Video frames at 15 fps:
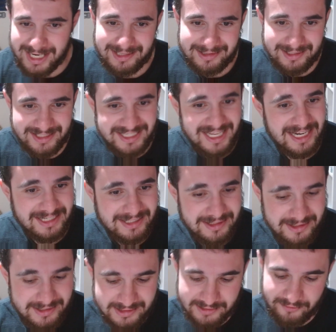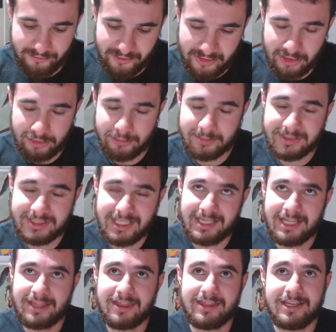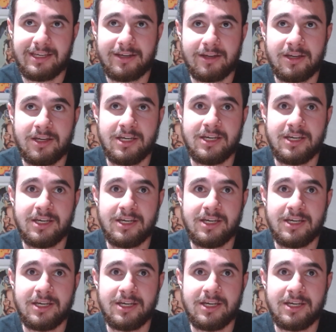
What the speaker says: into getting these films, and I think